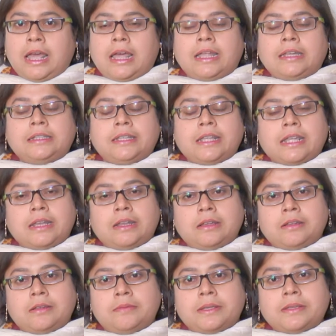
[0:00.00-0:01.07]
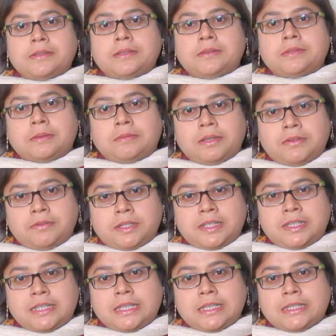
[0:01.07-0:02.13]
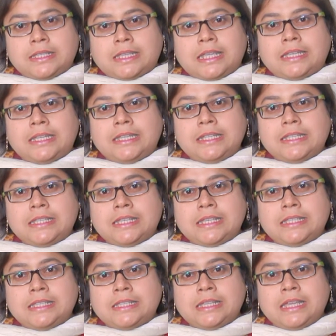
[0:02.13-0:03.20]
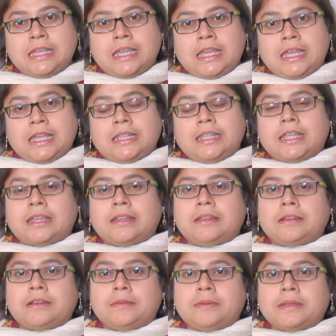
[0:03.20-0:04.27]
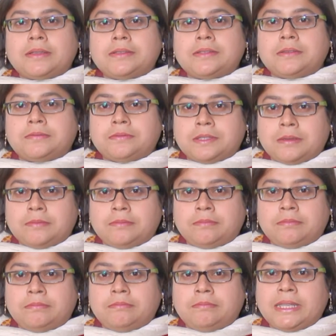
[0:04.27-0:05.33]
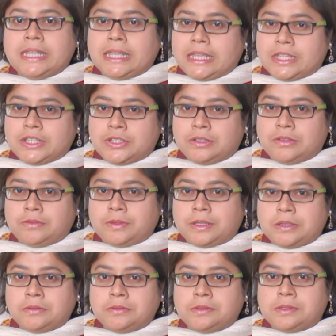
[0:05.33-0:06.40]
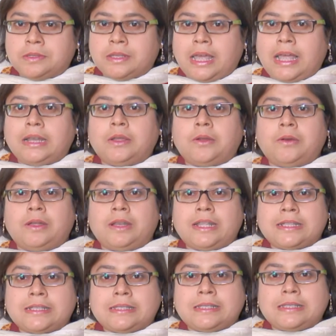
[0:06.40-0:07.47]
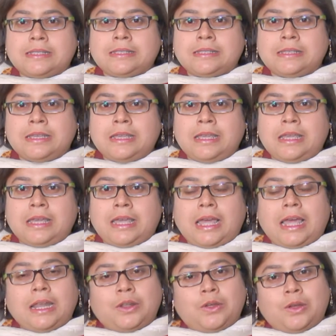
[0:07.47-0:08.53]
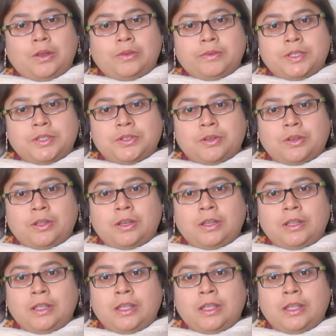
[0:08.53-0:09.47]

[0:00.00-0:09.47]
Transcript: and they can occur because of some liver disease, kidney disease. They can occur because of some medication overuse, alcohol excess, alcohol withdrawal,